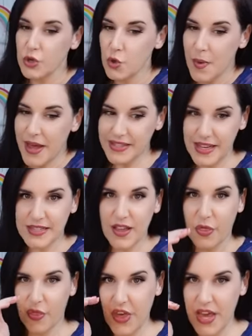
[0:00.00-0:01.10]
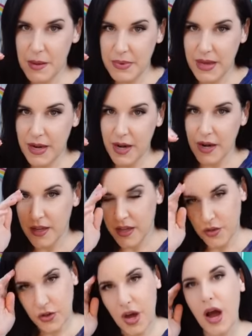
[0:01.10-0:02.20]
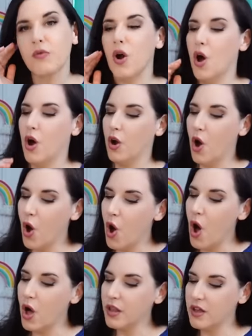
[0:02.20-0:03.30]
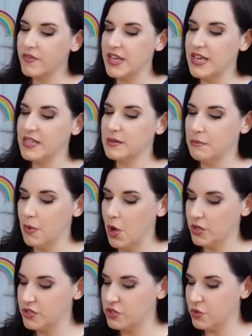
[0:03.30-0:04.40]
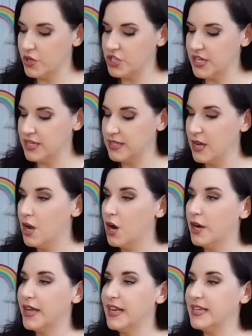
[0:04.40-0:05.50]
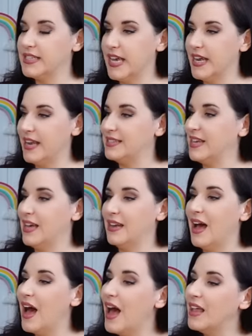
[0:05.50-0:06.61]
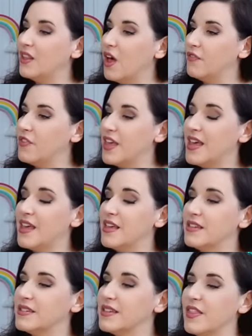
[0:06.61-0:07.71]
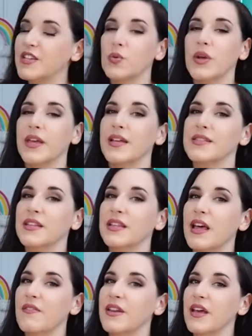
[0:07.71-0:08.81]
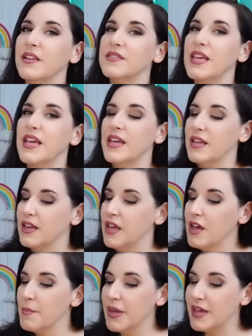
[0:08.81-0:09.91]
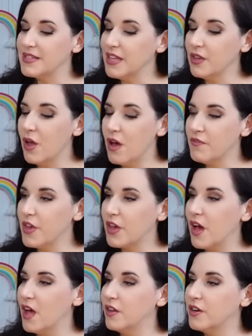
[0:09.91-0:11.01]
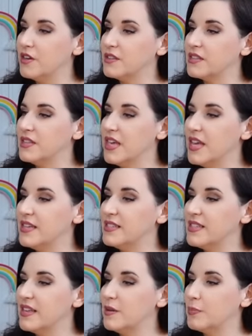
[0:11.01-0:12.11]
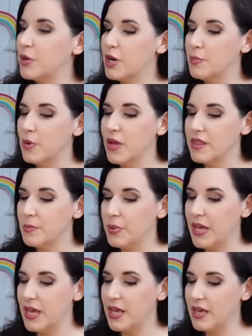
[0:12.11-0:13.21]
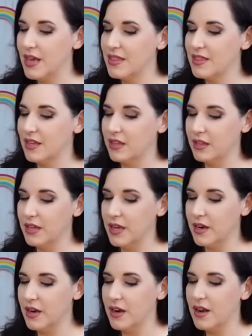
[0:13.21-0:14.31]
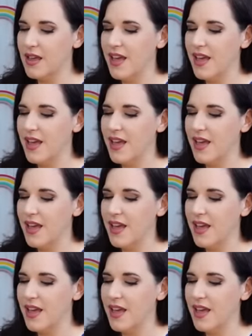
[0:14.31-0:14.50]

you may sense a theme here, and you're not wrong. All of these malt squishies are getting 10 out of 10. I this one gets an 11 out of 10 because I love the colors. This and the purple and the pink and the glitter